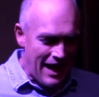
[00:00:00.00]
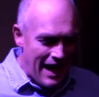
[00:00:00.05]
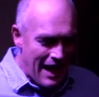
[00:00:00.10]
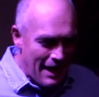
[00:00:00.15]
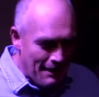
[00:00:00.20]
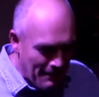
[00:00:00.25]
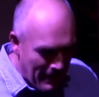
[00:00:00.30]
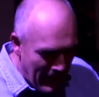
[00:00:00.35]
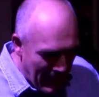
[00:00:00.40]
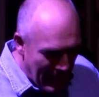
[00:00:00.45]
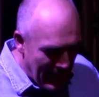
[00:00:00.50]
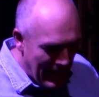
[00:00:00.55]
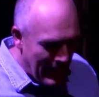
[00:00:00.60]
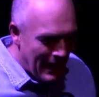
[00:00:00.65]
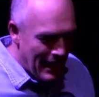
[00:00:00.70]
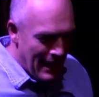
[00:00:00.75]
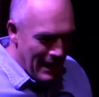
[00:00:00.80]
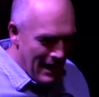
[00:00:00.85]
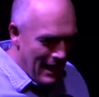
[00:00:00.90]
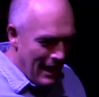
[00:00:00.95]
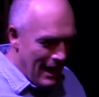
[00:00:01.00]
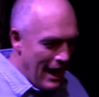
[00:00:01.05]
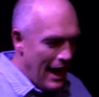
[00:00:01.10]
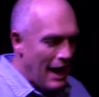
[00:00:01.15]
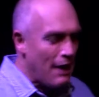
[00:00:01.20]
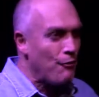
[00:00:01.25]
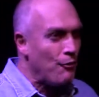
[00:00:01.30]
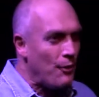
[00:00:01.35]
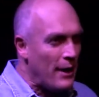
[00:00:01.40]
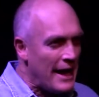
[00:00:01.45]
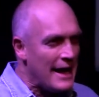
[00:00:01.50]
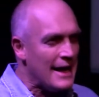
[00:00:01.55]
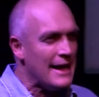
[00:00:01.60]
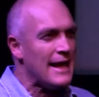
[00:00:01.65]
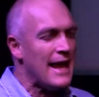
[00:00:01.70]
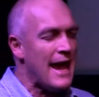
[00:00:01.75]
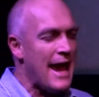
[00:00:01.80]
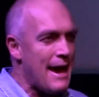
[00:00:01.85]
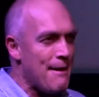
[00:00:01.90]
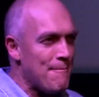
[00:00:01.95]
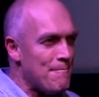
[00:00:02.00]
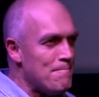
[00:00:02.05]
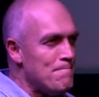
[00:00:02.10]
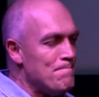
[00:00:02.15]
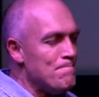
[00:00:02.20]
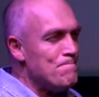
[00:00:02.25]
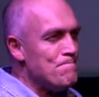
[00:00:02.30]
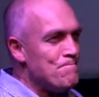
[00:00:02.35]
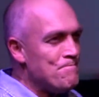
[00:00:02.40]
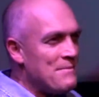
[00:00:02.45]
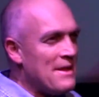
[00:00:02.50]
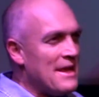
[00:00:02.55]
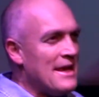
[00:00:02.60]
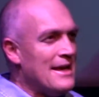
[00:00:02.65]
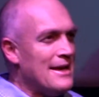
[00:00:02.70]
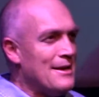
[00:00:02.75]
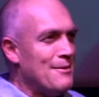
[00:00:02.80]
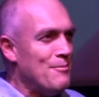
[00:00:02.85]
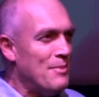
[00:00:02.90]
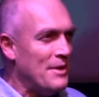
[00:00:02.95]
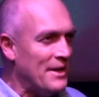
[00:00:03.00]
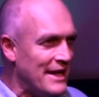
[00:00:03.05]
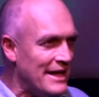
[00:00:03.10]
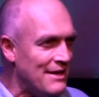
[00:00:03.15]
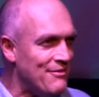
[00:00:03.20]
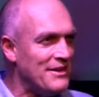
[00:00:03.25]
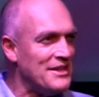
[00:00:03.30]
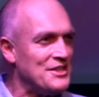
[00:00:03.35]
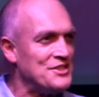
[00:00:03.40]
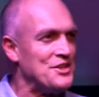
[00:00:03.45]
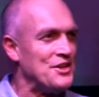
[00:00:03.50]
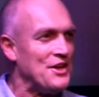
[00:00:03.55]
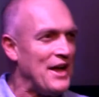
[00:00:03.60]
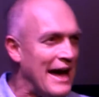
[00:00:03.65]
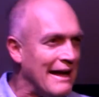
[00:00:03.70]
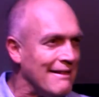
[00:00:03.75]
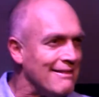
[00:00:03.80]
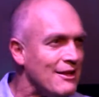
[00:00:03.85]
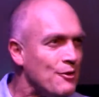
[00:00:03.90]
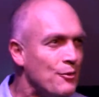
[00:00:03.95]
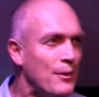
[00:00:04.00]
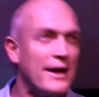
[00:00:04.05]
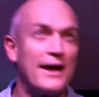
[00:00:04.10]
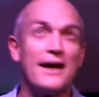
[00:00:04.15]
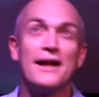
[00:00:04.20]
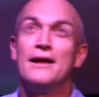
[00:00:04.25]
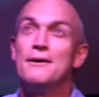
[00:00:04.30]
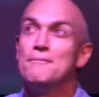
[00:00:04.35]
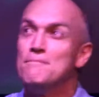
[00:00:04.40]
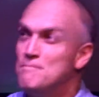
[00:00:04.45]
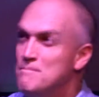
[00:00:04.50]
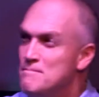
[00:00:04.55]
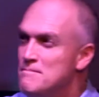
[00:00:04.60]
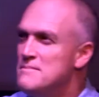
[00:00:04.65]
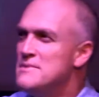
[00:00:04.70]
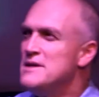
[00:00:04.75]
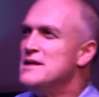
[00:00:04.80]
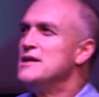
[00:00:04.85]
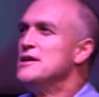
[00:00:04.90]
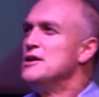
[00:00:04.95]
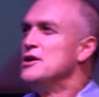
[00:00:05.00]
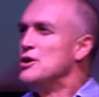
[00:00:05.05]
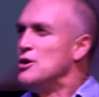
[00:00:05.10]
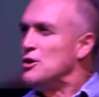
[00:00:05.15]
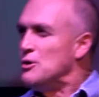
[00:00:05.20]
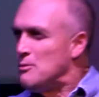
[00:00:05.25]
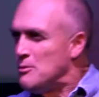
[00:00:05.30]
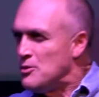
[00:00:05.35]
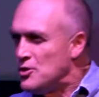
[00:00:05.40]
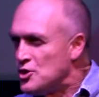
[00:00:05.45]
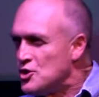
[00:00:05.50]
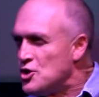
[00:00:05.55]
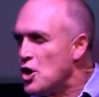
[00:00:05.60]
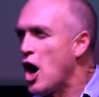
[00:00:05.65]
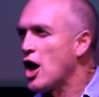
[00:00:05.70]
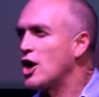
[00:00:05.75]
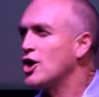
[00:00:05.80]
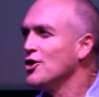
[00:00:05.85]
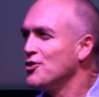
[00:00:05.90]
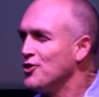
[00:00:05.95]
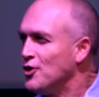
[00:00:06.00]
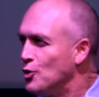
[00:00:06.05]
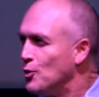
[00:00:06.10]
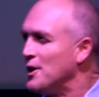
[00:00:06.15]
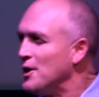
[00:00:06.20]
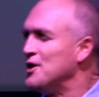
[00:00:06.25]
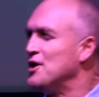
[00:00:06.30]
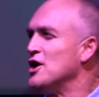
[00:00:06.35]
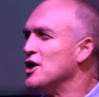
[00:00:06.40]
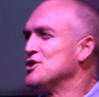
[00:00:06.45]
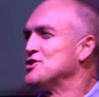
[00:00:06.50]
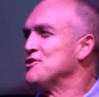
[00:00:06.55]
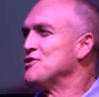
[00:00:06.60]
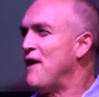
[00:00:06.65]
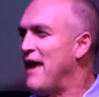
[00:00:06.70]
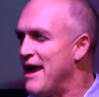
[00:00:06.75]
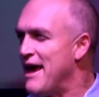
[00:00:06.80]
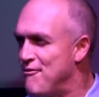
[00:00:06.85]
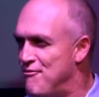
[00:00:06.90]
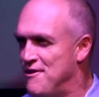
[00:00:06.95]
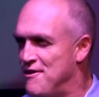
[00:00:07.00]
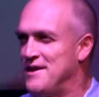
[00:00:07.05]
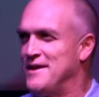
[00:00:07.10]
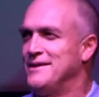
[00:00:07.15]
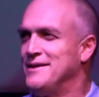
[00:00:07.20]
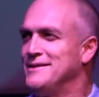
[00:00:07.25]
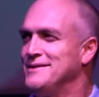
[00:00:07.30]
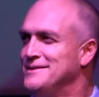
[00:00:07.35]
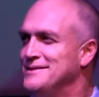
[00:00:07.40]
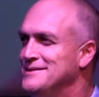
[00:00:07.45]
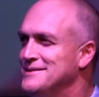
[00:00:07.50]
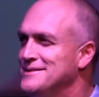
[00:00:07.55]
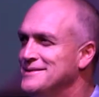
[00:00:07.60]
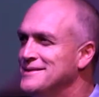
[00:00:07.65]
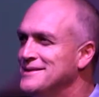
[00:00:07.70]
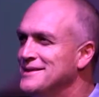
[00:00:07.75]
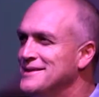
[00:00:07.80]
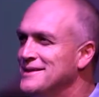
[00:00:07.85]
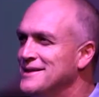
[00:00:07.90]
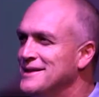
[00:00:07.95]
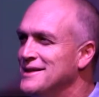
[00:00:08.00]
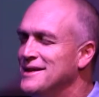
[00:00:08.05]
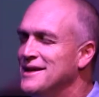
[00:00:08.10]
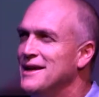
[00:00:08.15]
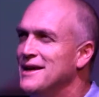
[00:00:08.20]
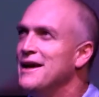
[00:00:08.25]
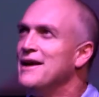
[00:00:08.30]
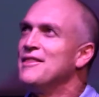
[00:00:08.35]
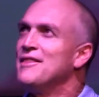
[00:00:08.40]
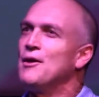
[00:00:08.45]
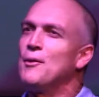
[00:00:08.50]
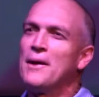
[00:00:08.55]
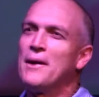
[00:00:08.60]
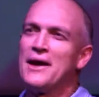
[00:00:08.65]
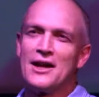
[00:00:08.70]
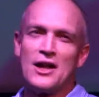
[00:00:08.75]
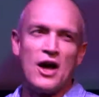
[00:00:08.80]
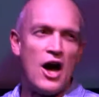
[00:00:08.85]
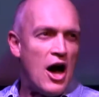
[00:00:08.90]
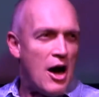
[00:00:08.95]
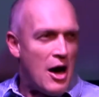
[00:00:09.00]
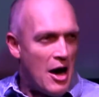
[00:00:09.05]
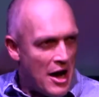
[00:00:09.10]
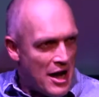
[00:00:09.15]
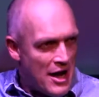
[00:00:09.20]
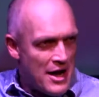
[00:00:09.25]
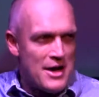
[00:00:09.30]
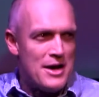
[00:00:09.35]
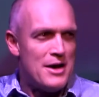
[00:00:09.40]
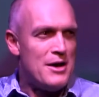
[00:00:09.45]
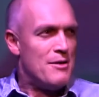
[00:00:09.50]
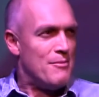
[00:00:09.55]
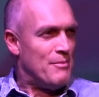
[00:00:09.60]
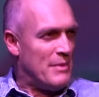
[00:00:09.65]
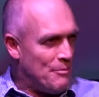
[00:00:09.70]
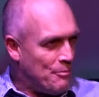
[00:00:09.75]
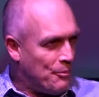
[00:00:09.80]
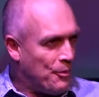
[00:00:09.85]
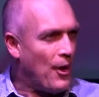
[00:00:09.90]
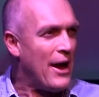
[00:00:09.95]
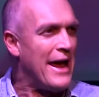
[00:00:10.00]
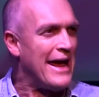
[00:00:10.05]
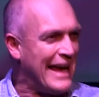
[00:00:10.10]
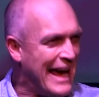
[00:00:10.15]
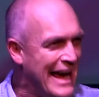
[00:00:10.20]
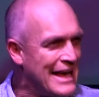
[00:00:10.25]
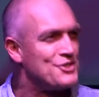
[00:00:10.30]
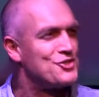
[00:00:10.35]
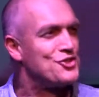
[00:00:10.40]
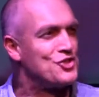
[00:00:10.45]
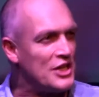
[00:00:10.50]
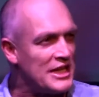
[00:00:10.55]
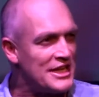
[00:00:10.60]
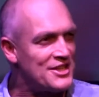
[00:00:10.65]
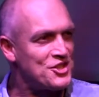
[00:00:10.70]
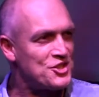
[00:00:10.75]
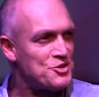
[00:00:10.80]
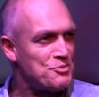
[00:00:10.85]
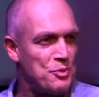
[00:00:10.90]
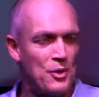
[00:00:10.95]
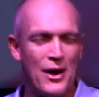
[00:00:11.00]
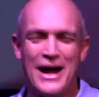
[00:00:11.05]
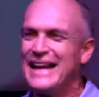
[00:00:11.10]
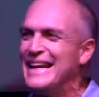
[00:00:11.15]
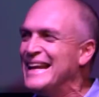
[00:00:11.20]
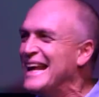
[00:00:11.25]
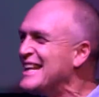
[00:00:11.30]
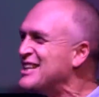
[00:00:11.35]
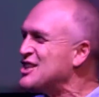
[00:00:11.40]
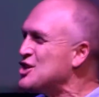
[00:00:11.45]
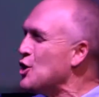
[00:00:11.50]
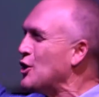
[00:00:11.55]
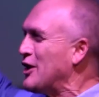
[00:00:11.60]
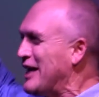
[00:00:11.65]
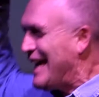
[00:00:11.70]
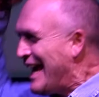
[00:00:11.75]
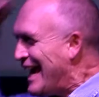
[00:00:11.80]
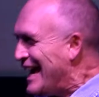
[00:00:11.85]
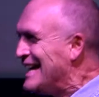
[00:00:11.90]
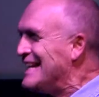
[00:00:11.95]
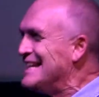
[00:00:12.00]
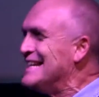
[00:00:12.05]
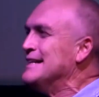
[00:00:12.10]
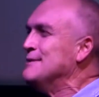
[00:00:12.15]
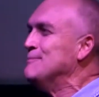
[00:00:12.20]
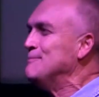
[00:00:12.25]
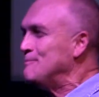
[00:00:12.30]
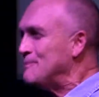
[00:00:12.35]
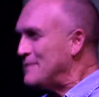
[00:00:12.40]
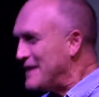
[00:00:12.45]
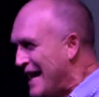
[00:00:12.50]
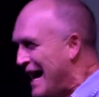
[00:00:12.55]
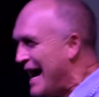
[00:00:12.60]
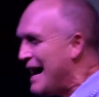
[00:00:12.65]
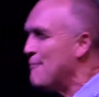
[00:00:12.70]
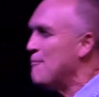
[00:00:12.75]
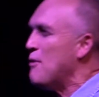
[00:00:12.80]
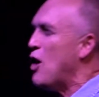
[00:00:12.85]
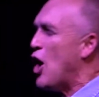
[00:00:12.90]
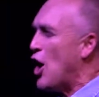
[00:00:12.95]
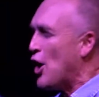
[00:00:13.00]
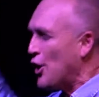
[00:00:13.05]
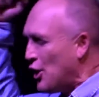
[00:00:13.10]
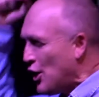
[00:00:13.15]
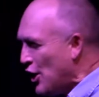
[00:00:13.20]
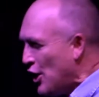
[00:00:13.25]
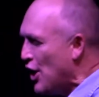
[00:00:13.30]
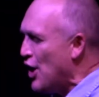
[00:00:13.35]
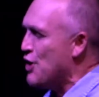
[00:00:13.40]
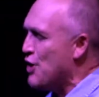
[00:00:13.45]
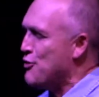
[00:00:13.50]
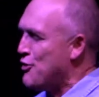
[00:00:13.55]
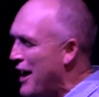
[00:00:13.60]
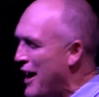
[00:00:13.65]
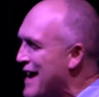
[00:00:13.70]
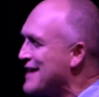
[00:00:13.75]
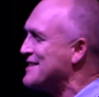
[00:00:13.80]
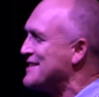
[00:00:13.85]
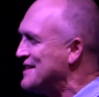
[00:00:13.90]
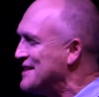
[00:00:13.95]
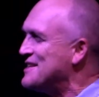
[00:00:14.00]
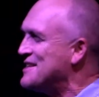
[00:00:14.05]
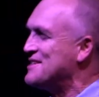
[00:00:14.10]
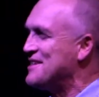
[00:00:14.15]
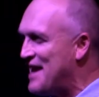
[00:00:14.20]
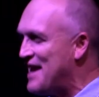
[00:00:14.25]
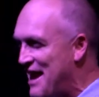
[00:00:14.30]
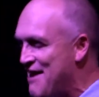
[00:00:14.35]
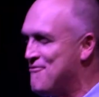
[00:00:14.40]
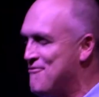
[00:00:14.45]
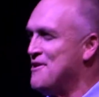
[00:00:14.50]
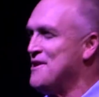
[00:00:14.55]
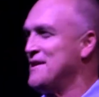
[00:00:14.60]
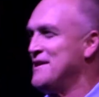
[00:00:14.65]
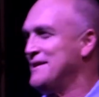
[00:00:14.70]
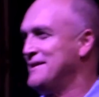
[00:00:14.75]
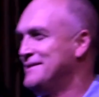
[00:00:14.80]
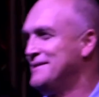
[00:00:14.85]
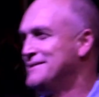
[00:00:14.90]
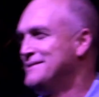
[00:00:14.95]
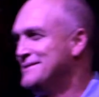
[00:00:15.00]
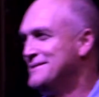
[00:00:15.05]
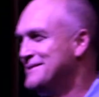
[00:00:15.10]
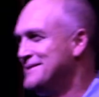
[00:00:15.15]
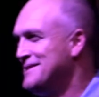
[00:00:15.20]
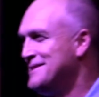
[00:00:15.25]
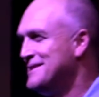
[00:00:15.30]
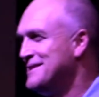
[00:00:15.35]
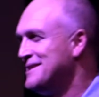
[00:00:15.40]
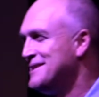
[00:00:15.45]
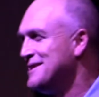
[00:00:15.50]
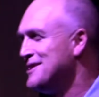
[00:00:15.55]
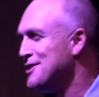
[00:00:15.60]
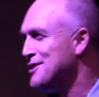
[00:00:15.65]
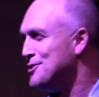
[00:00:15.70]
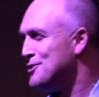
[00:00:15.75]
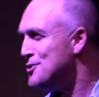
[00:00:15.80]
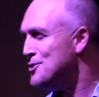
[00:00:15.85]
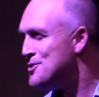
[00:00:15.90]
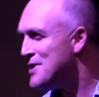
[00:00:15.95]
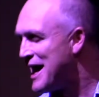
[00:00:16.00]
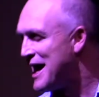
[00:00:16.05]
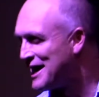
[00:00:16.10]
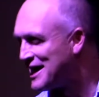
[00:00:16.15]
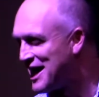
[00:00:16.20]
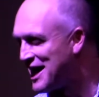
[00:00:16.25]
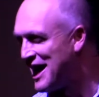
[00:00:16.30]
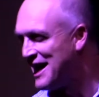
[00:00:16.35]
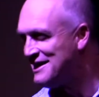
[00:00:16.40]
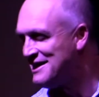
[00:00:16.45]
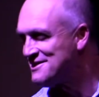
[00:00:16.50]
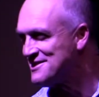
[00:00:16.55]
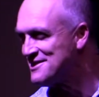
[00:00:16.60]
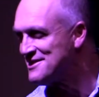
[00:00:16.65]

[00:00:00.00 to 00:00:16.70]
I really am believing tonight that we're going to knock on the windows of heaven. And we're going to be praying as Jesus prayed, let your kingdom come on earth as it is in heaven. You young guys